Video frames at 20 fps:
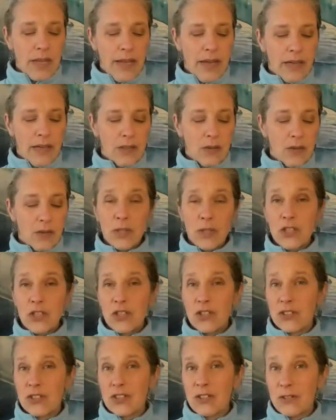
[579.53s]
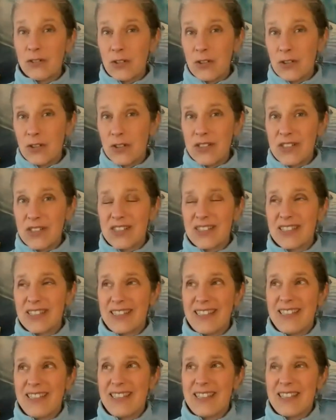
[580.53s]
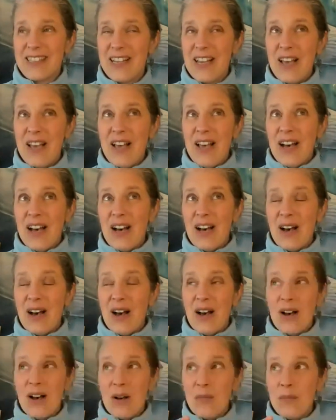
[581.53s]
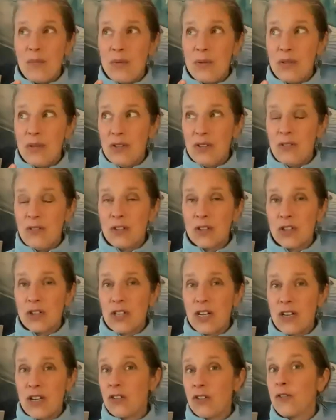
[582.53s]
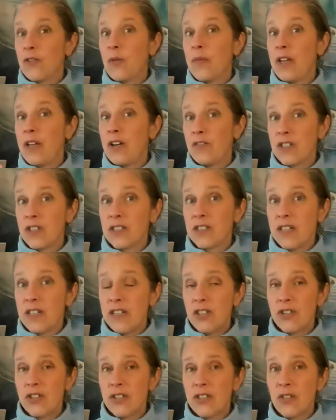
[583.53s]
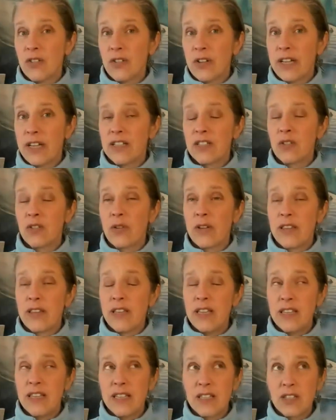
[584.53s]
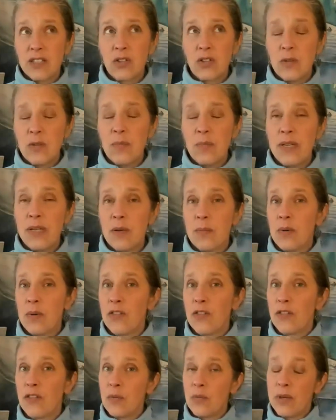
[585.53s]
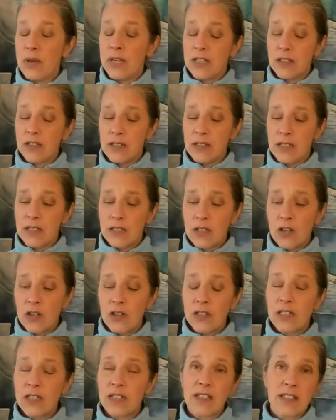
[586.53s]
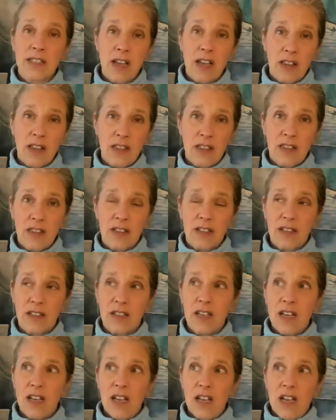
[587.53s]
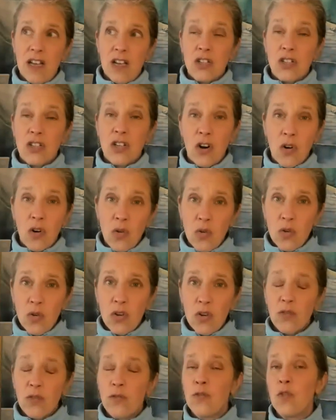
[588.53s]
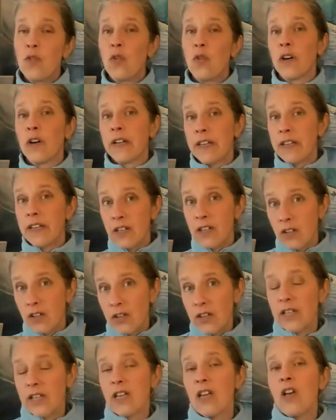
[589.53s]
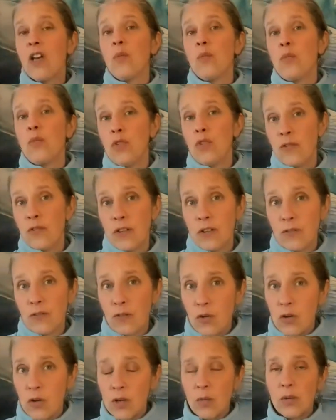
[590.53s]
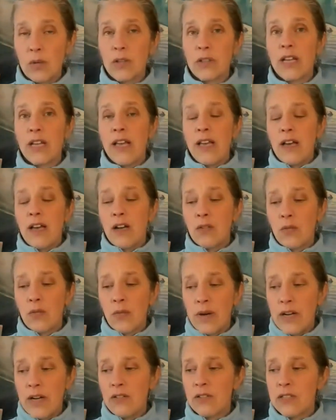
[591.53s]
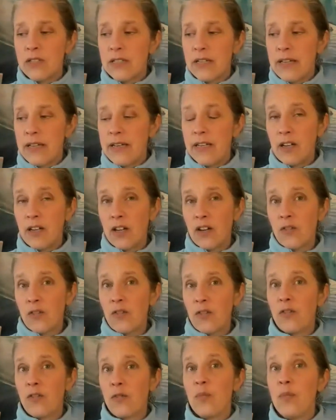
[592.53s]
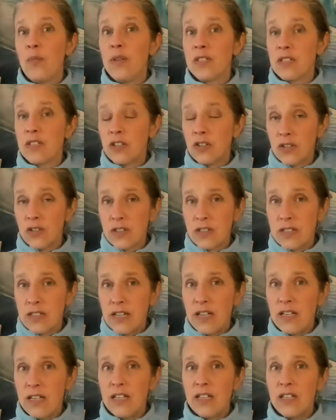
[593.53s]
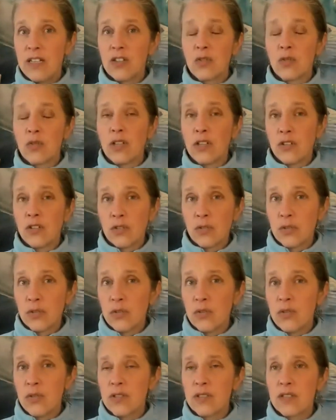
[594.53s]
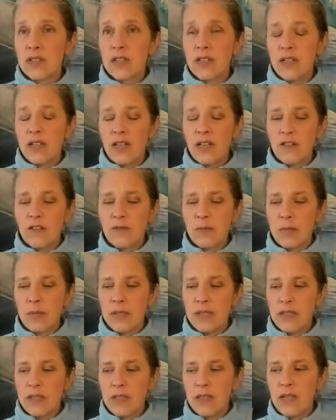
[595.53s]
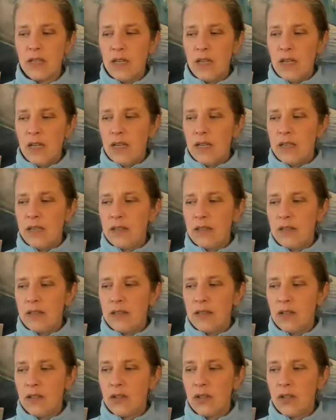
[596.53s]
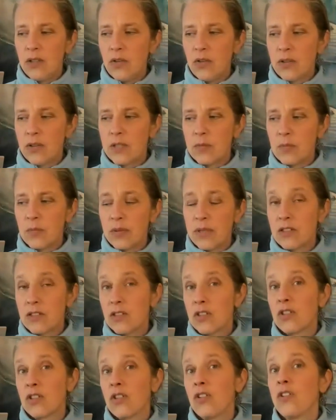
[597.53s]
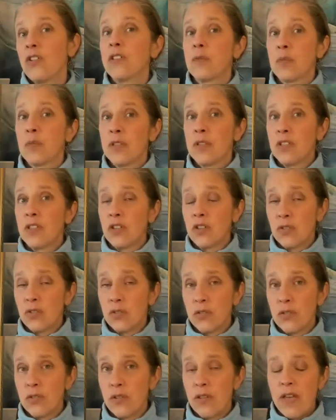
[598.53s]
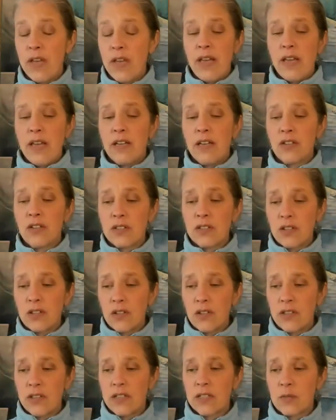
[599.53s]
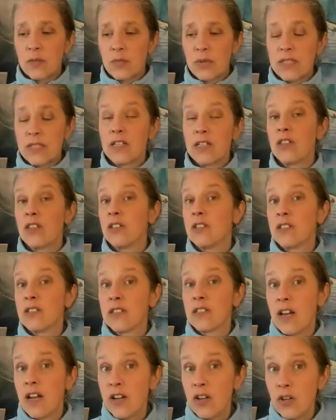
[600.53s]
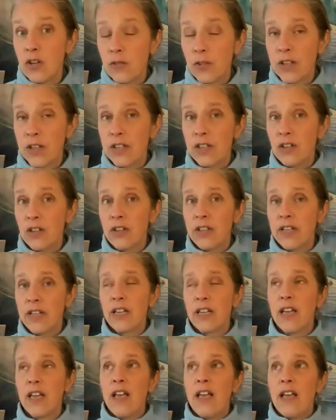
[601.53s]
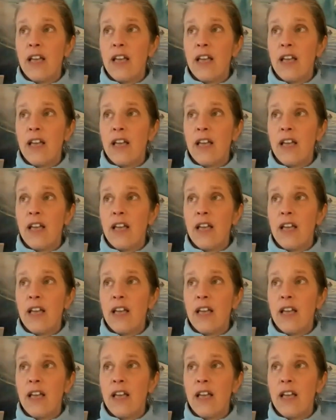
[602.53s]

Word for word: and which of course is a beautiful chakra for manifestation. Okay, so I think this could be a month that we could start to set the tone for healing moving forward around any kind of misunderstandings or untruths that have been expressed, to start expressing truth and to start expressing the desire for healing